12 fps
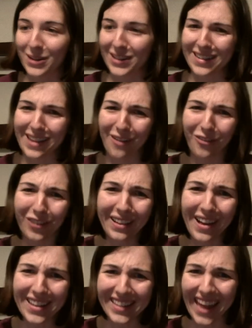because I definitely
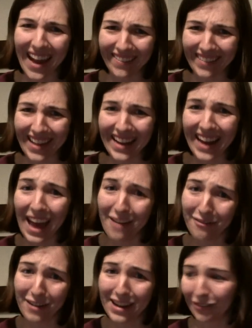lost count like
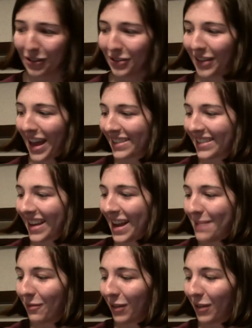halfway through last time,